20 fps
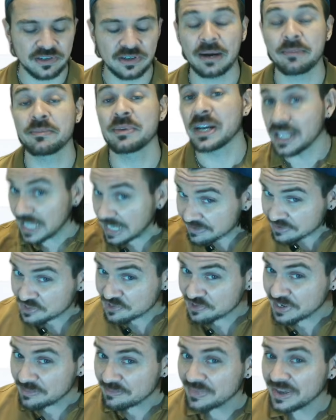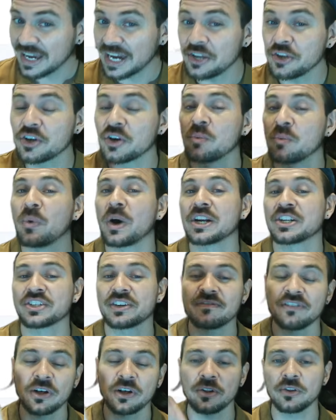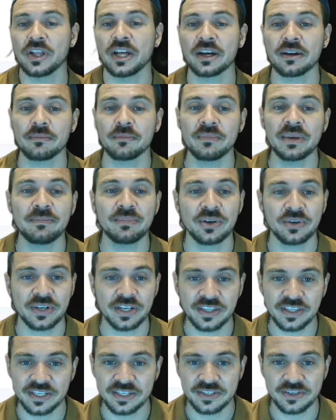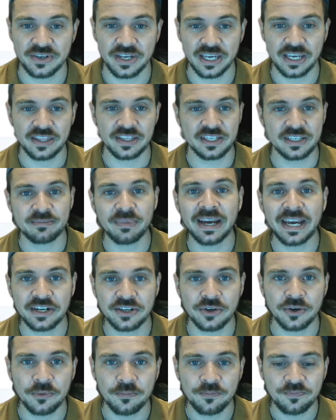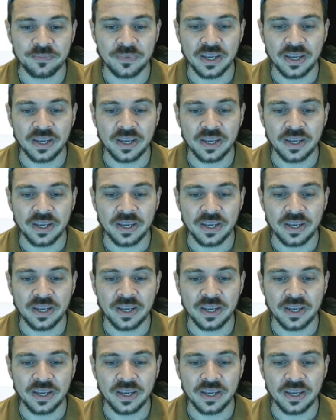I'm going to live stream, and you can watch and follow along me building this, okay? This is my end goal.